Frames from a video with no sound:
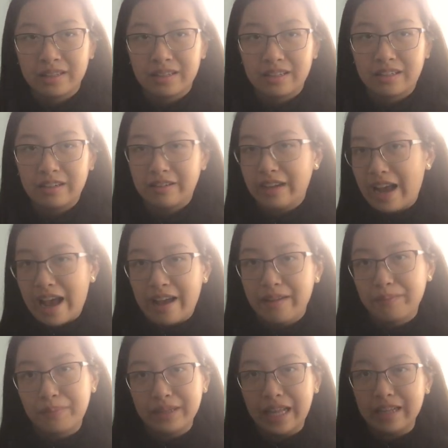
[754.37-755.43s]
So yeah,
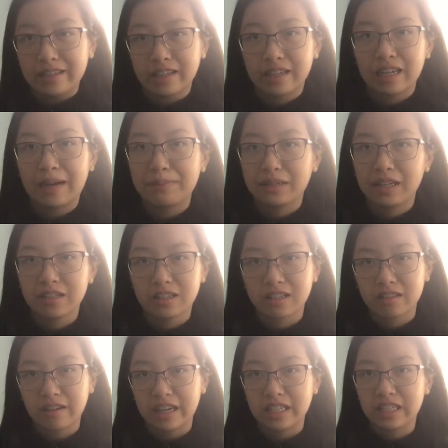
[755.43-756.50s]
but that's like up to your
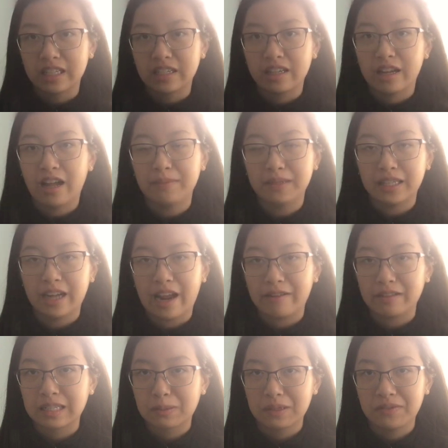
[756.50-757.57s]
discretion. I mean, I
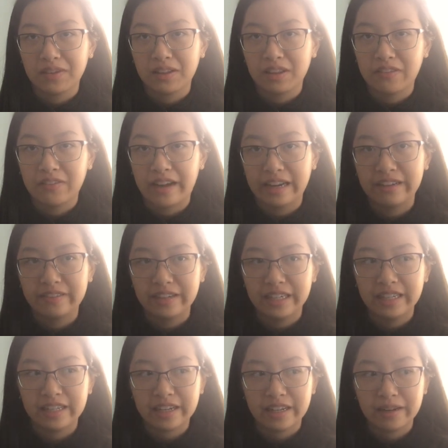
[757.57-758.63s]
was perfectly fine
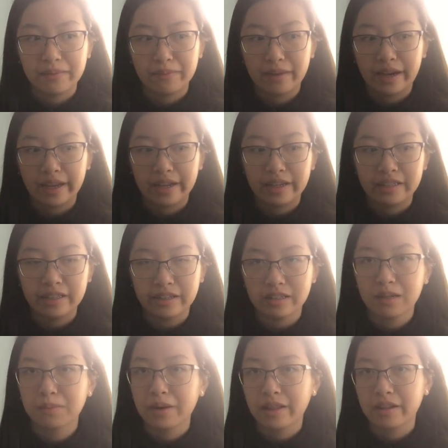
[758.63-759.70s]
reading it. My
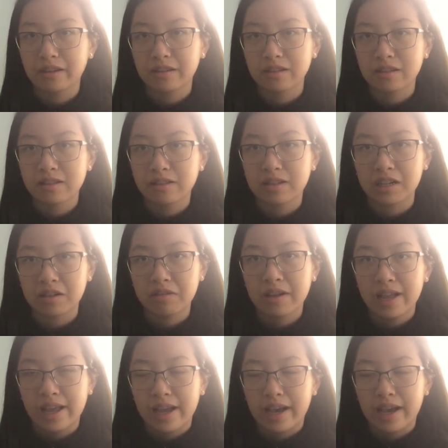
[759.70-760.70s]
younger brothers too.